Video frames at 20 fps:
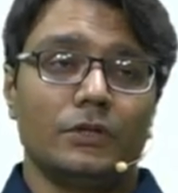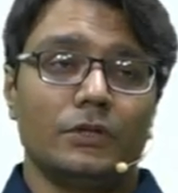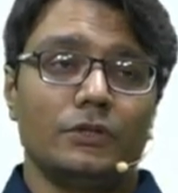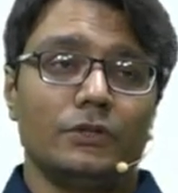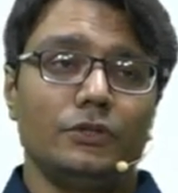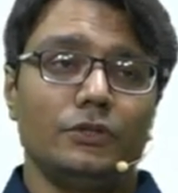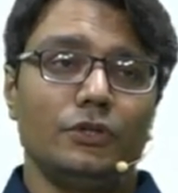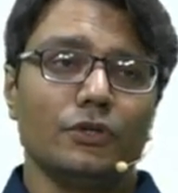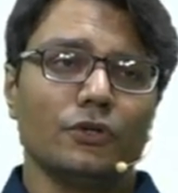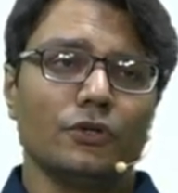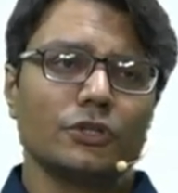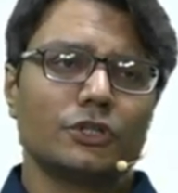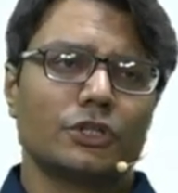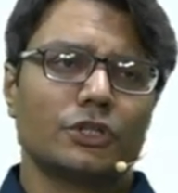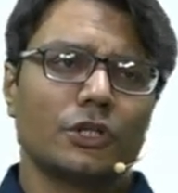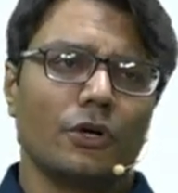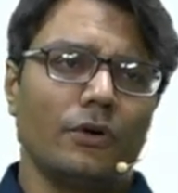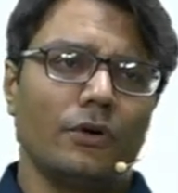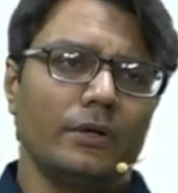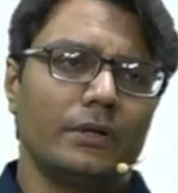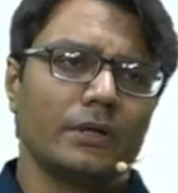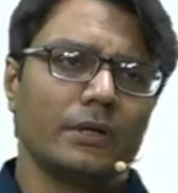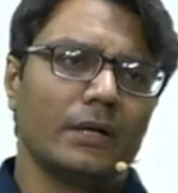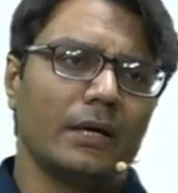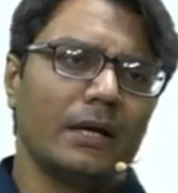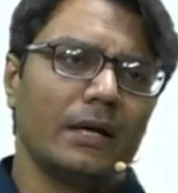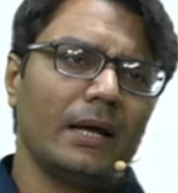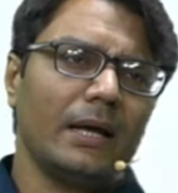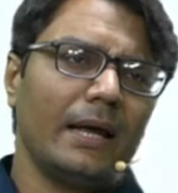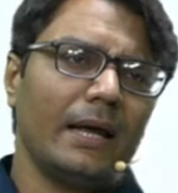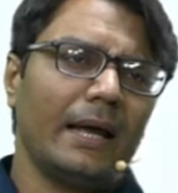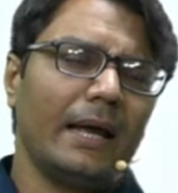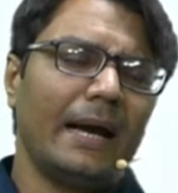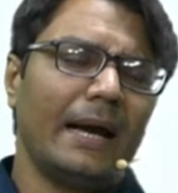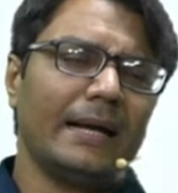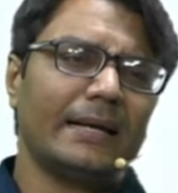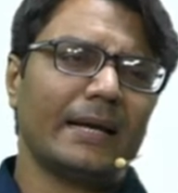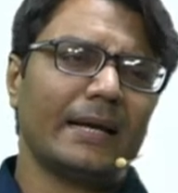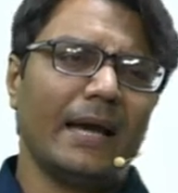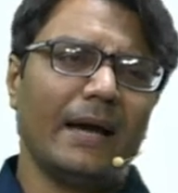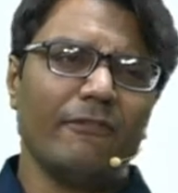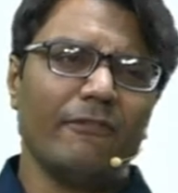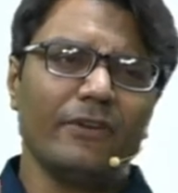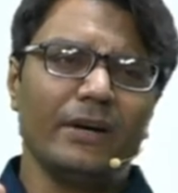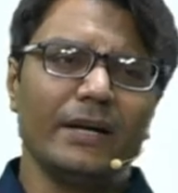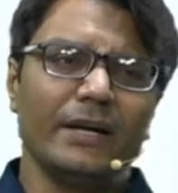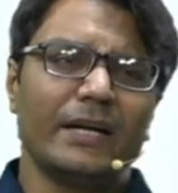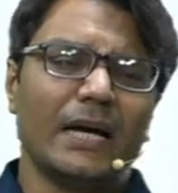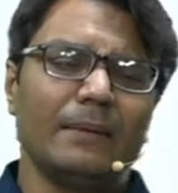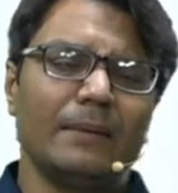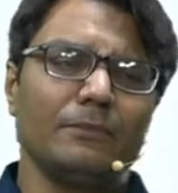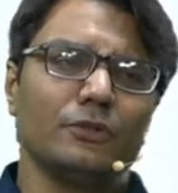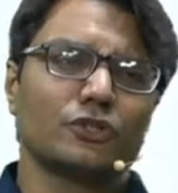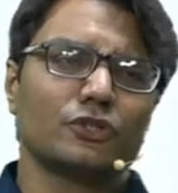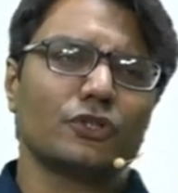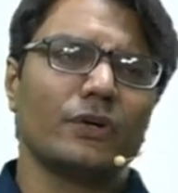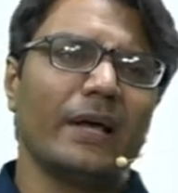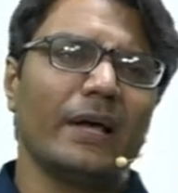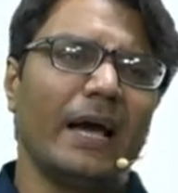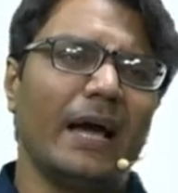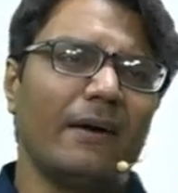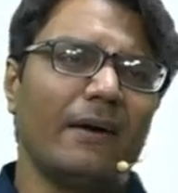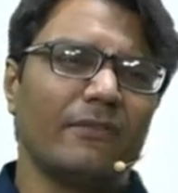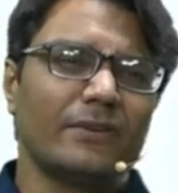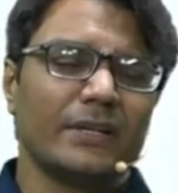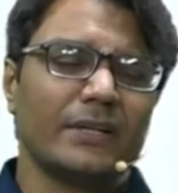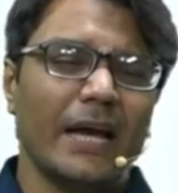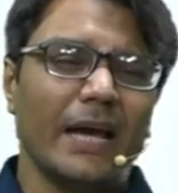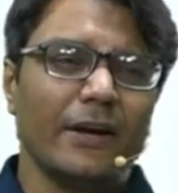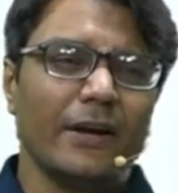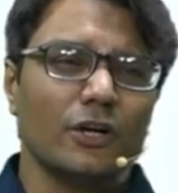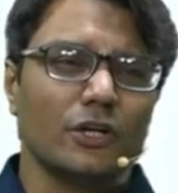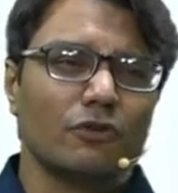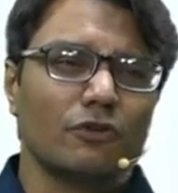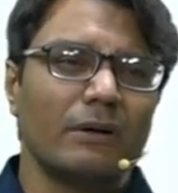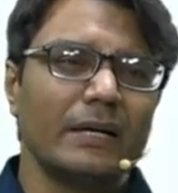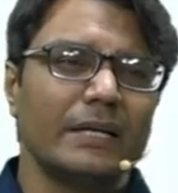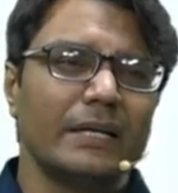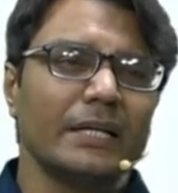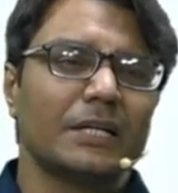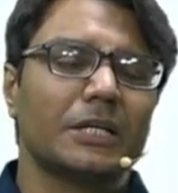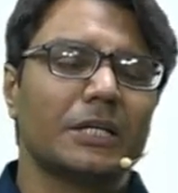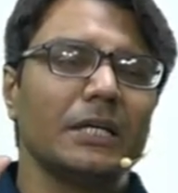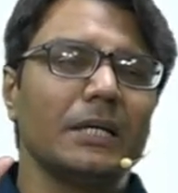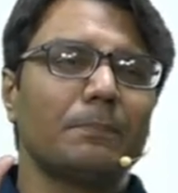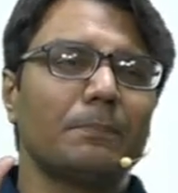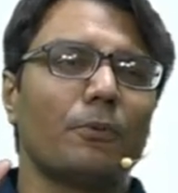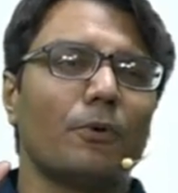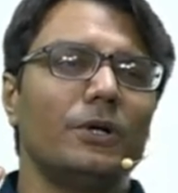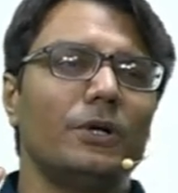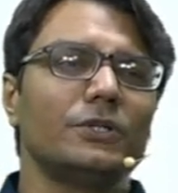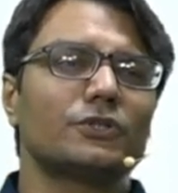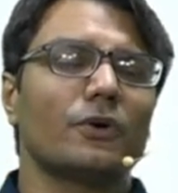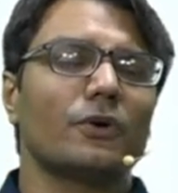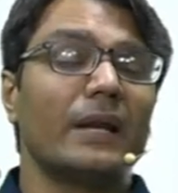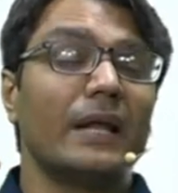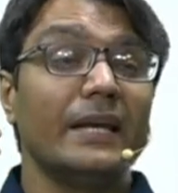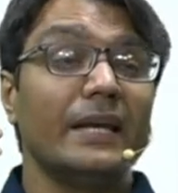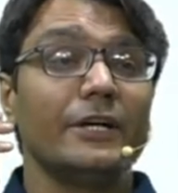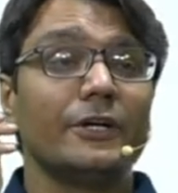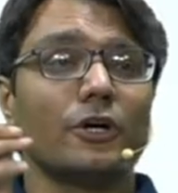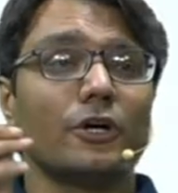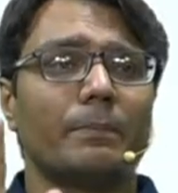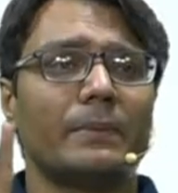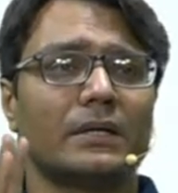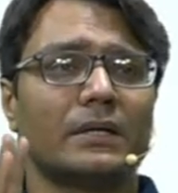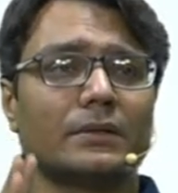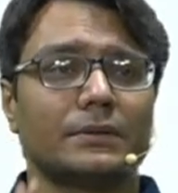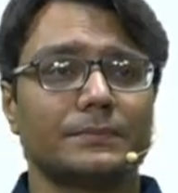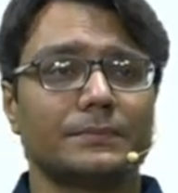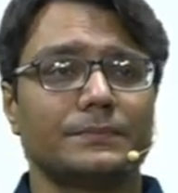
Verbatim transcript: You should, at every time, you should have 10 or 20 key points on any topic.